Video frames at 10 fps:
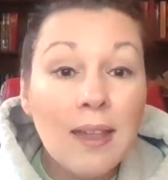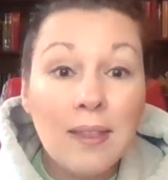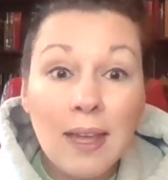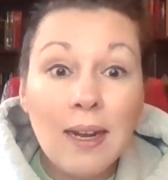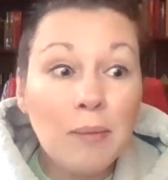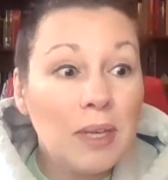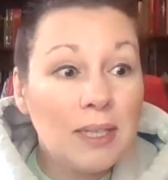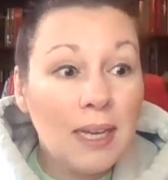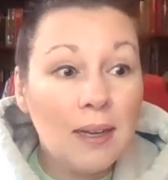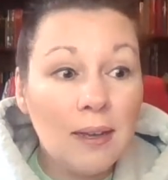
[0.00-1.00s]
Then I'm going to
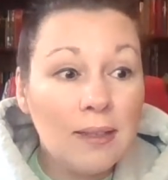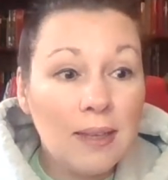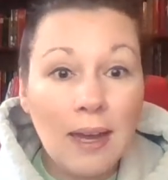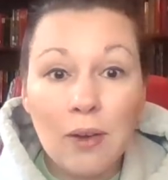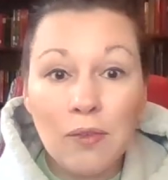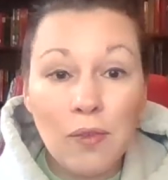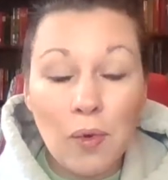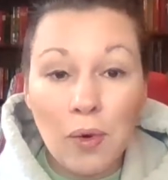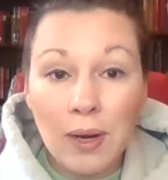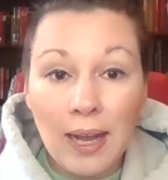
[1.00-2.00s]
take us out
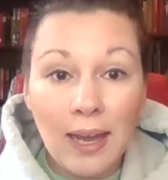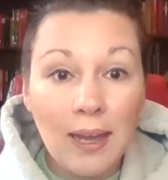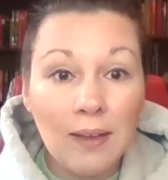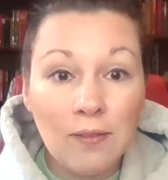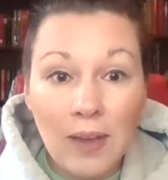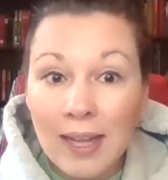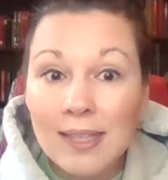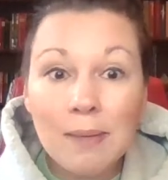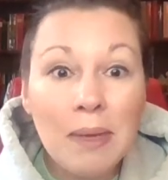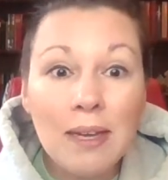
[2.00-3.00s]
for a
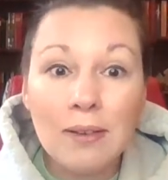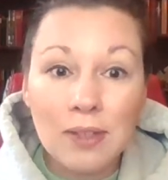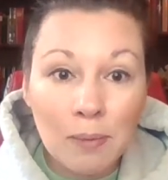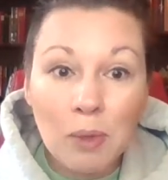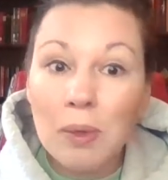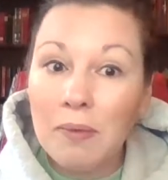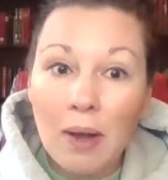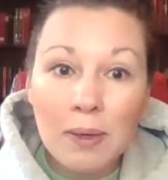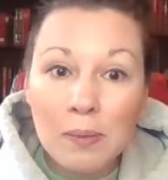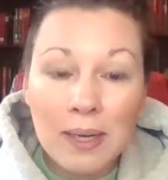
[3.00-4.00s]
fancy meal somewhere we've
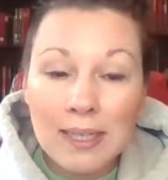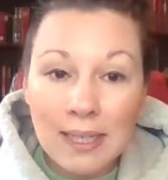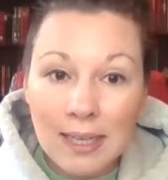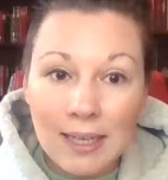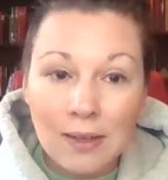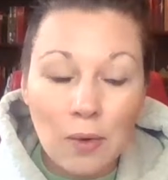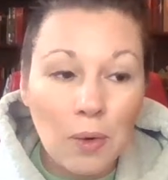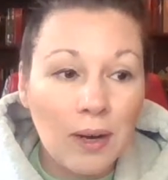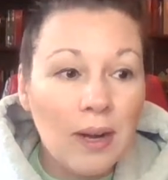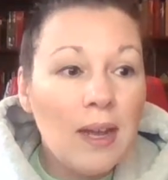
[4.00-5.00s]
always wanted to eat.
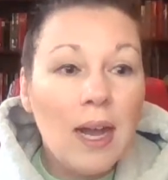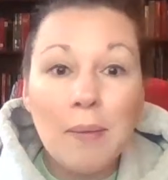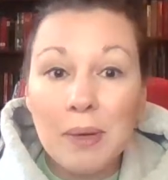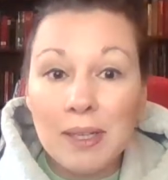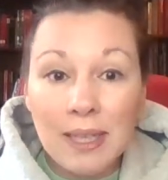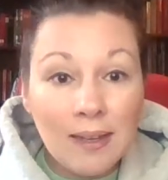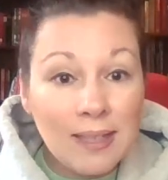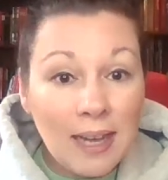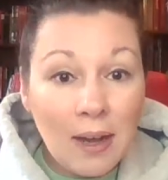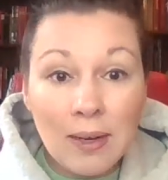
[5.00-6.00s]
Or I'm going to take
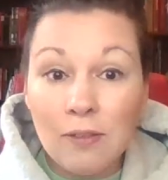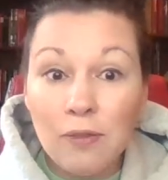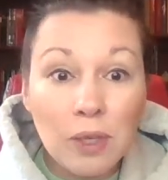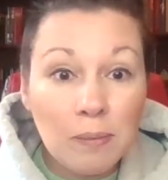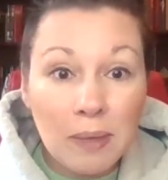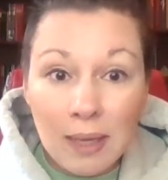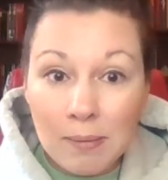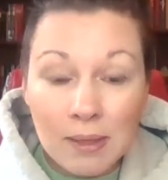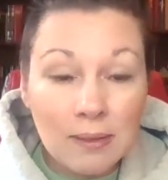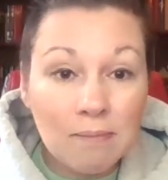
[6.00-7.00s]
us out and afford to be able
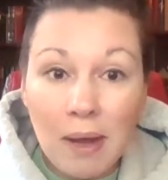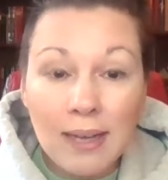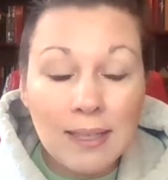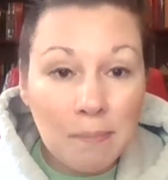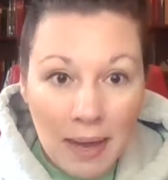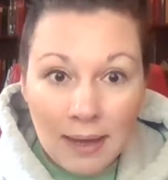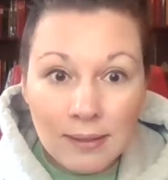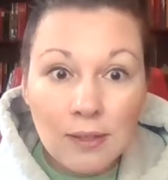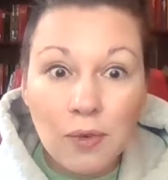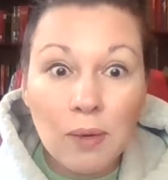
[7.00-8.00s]
to buy some
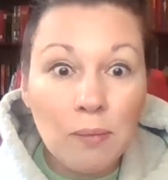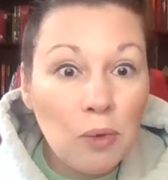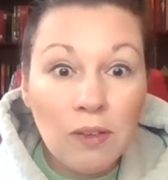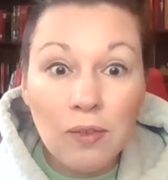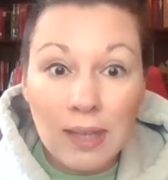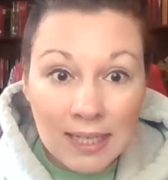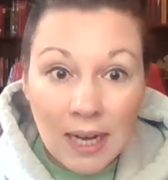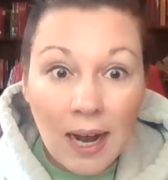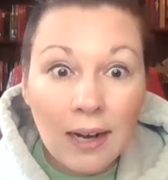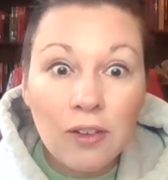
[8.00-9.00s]
passes for a movie for the
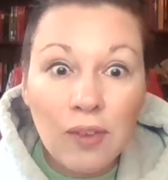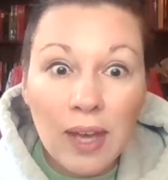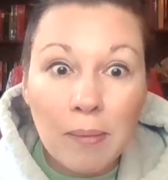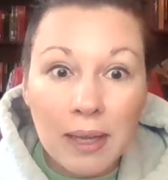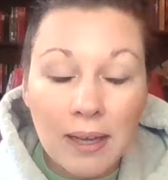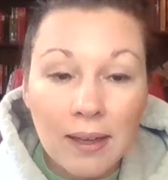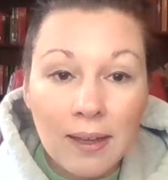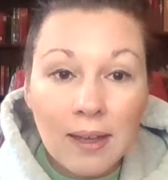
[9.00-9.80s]
entire family.